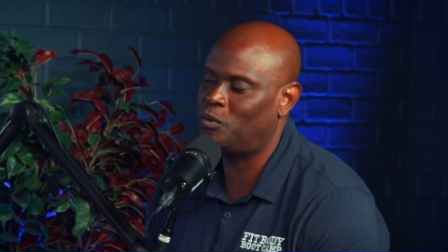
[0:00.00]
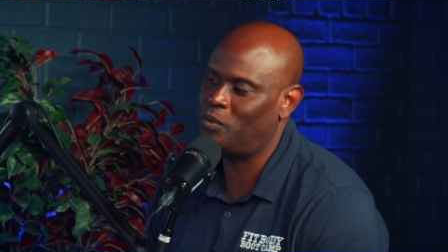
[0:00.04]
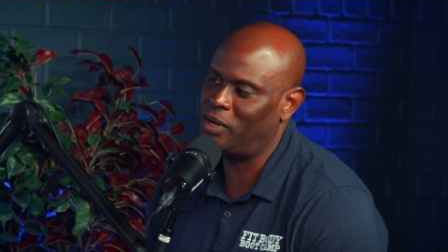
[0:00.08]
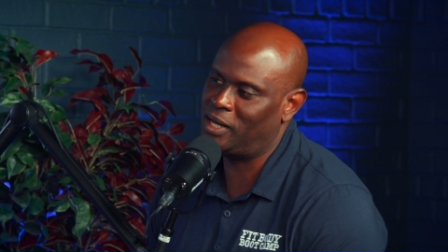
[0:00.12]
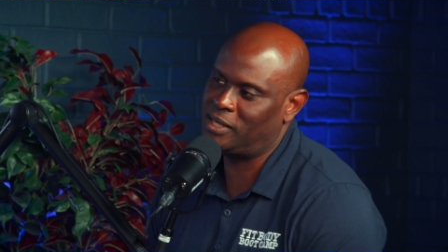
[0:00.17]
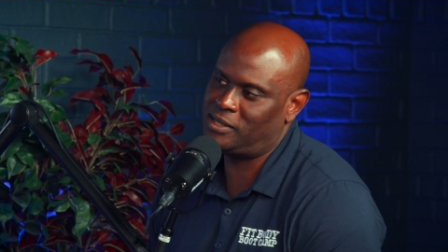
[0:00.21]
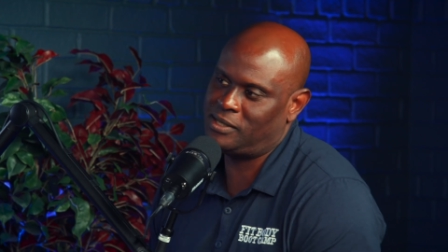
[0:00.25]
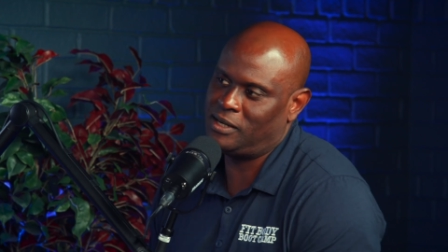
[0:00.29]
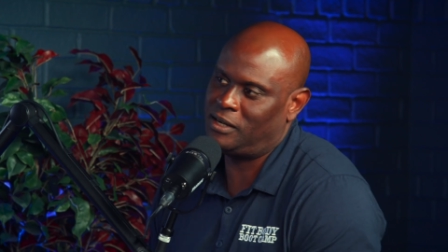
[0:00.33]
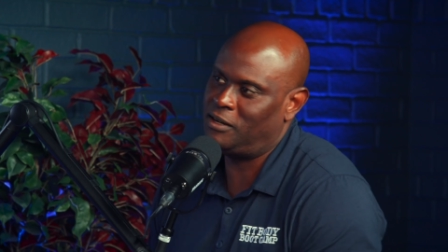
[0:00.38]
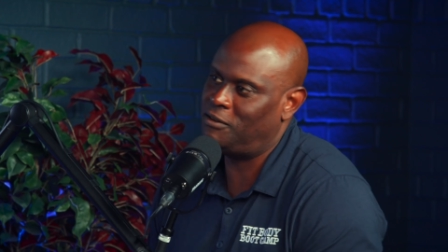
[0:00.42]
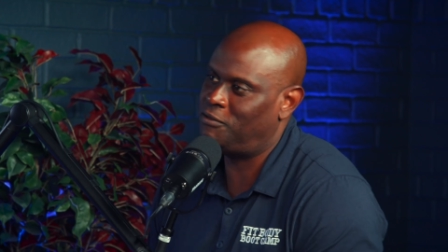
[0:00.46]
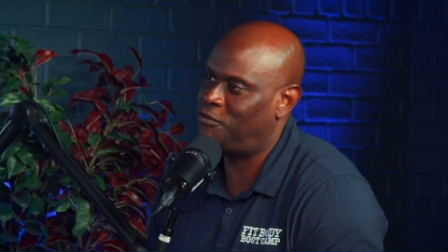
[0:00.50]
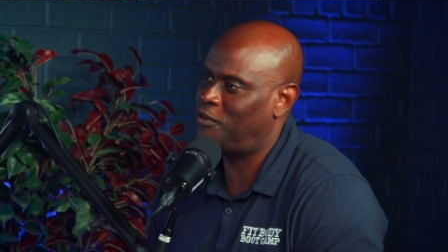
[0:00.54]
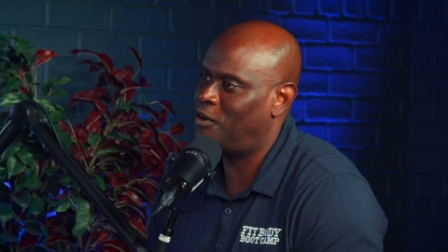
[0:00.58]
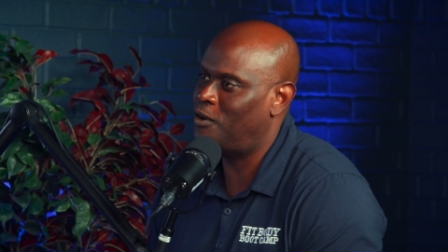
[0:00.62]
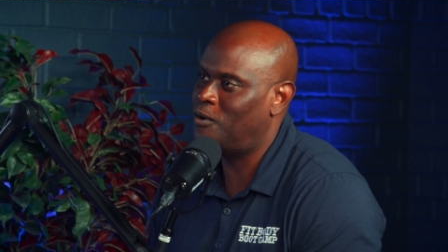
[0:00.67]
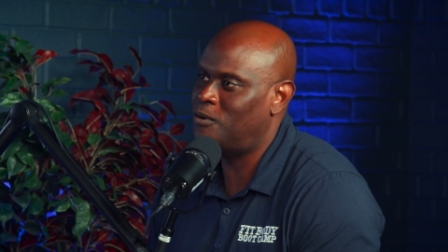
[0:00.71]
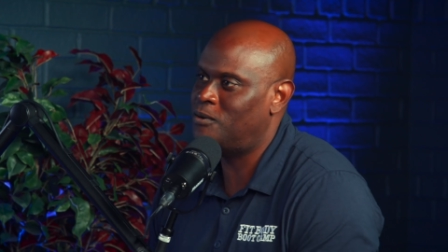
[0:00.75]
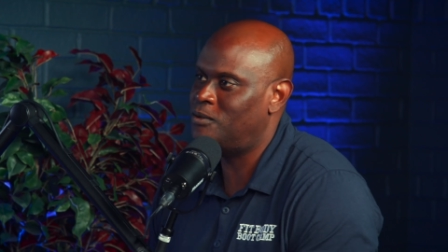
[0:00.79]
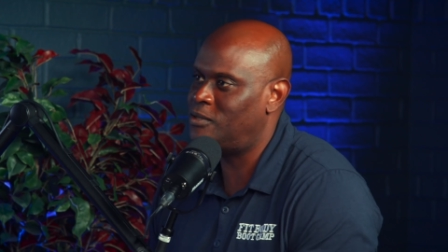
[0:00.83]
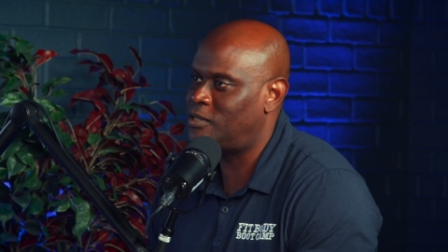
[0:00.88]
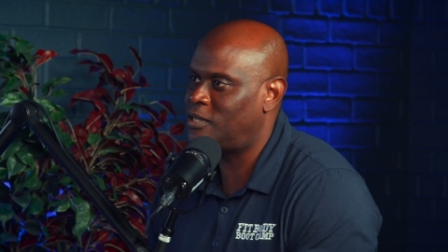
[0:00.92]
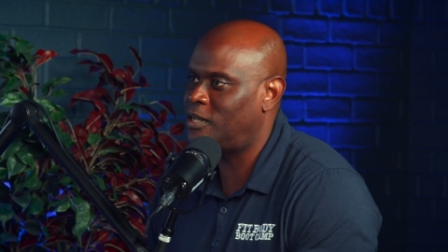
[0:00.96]
we had
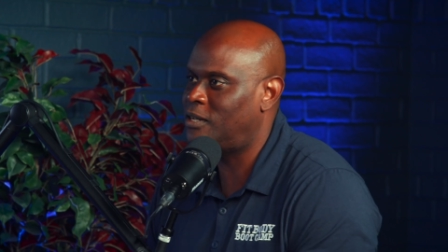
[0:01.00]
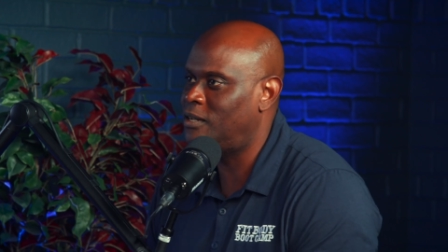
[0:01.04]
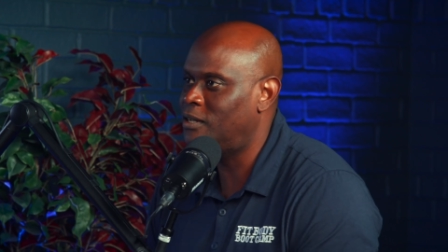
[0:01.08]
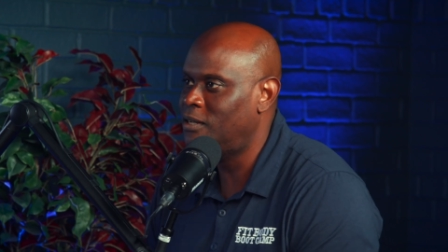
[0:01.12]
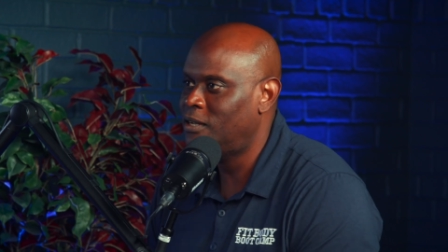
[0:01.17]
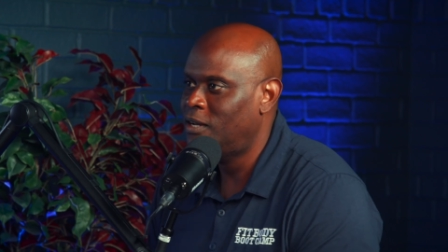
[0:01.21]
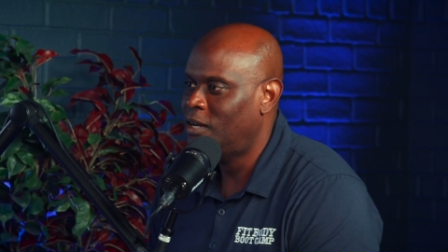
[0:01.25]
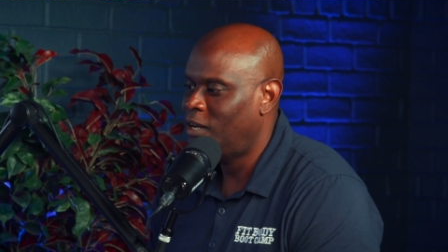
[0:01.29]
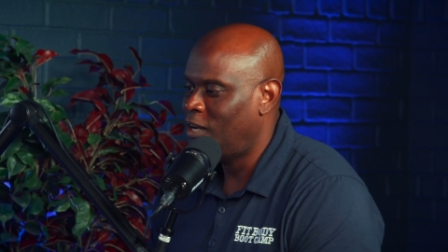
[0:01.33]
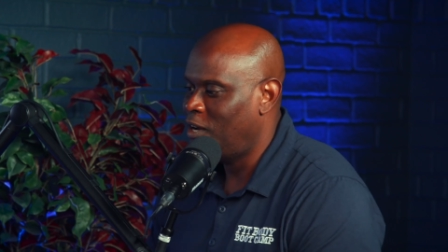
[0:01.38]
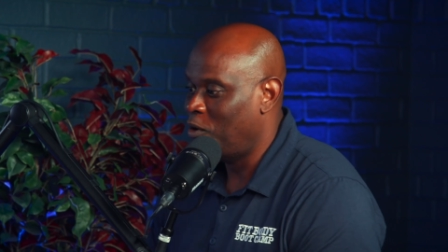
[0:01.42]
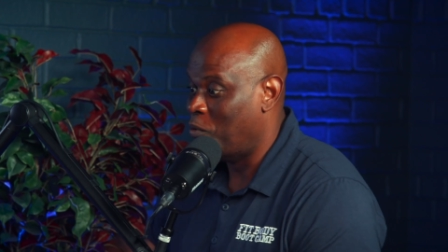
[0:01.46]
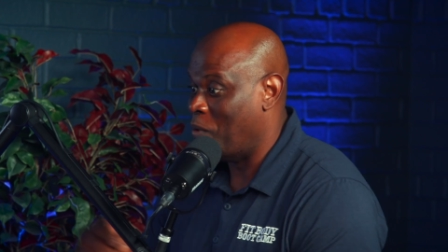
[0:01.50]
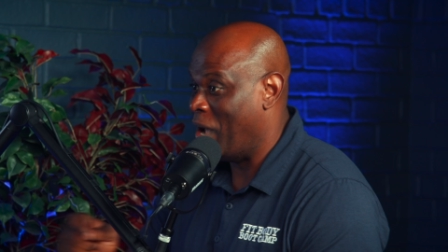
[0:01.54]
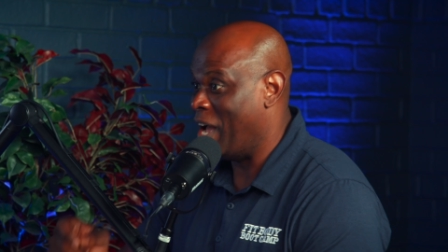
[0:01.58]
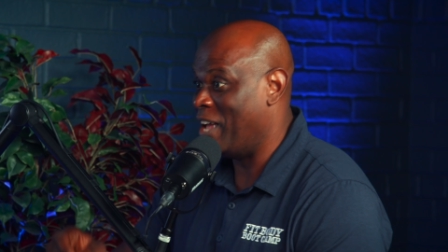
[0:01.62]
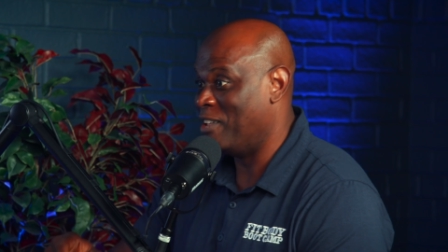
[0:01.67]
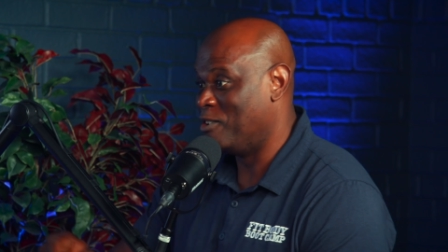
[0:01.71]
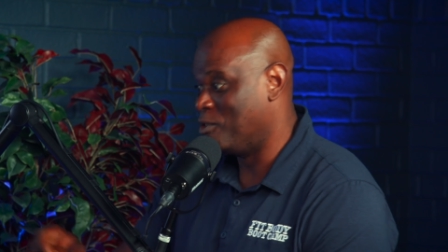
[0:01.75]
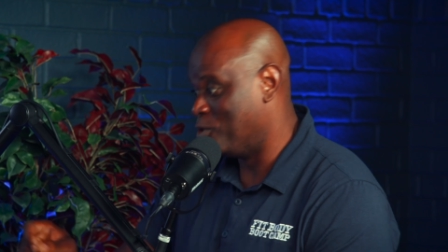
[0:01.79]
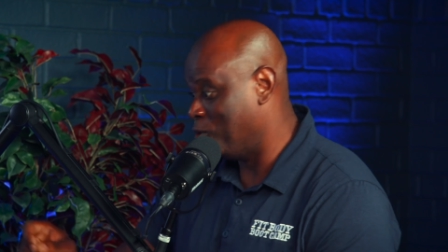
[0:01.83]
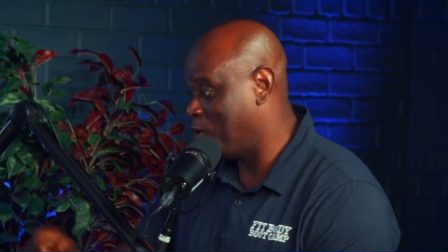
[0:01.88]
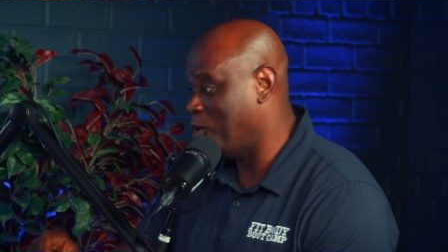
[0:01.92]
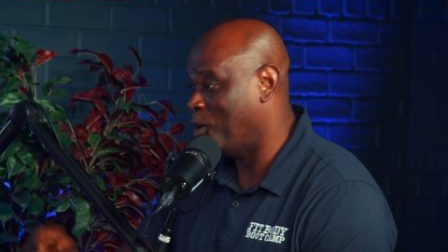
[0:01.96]
telephones and we
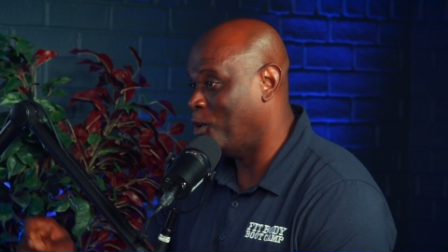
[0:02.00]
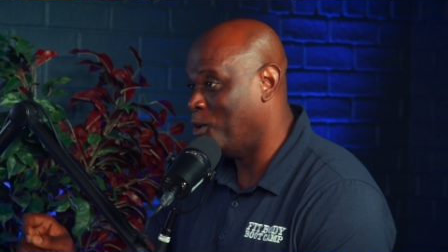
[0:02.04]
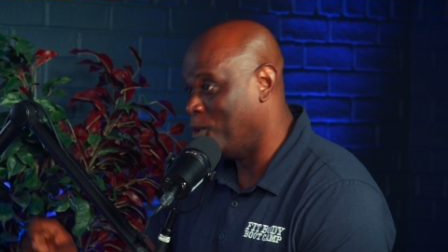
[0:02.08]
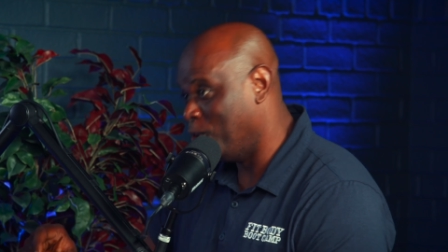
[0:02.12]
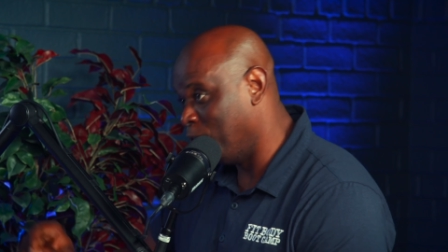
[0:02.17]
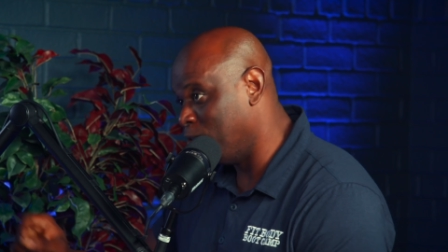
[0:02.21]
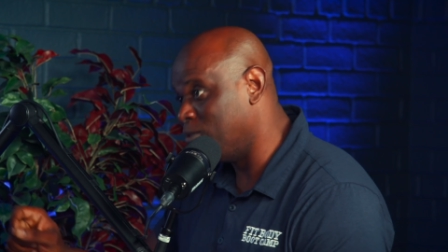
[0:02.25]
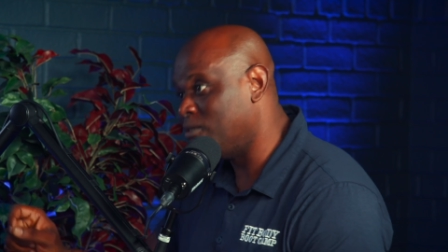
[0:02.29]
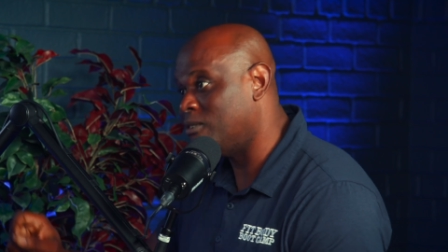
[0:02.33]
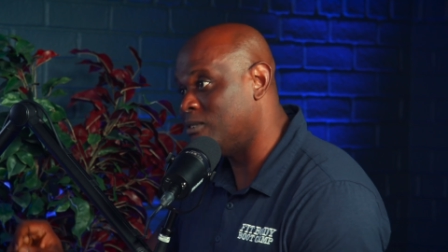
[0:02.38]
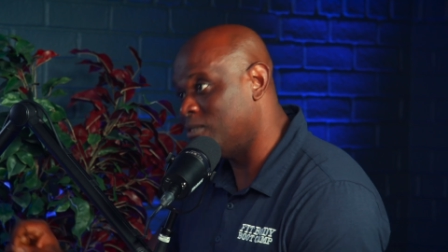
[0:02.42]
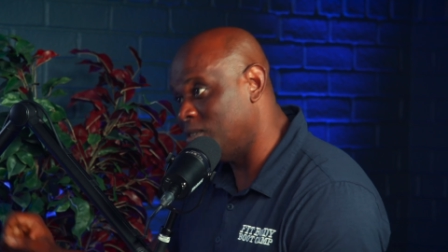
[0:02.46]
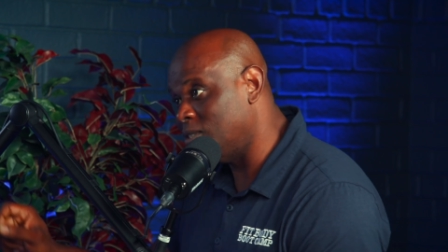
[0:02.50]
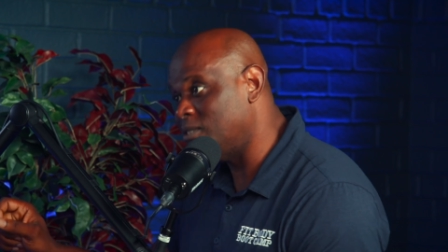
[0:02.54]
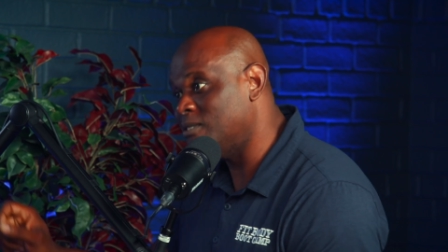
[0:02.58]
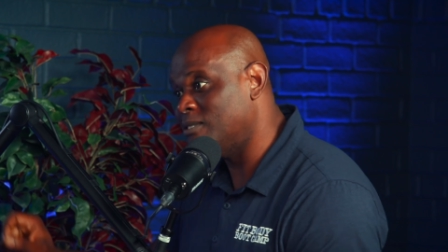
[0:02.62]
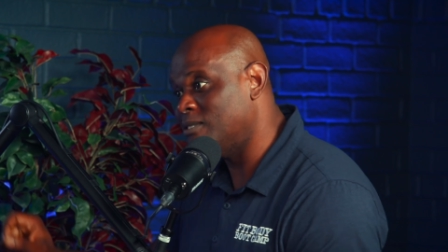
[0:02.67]
had good old